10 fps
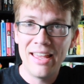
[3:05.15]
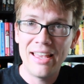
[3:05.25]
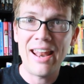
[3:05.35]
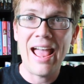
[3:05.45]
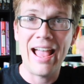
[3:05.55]

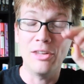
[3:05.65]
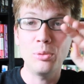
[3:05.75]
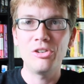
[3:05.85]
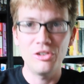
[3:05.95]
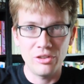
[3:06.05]
it has,
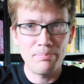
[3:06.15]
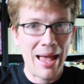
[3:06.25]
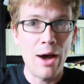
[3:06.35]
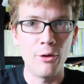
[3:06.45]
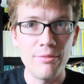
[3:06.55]
which is the
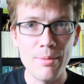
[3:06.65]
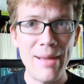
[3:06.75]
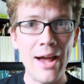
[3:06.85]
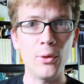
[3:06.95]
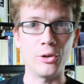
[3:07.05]
power from the power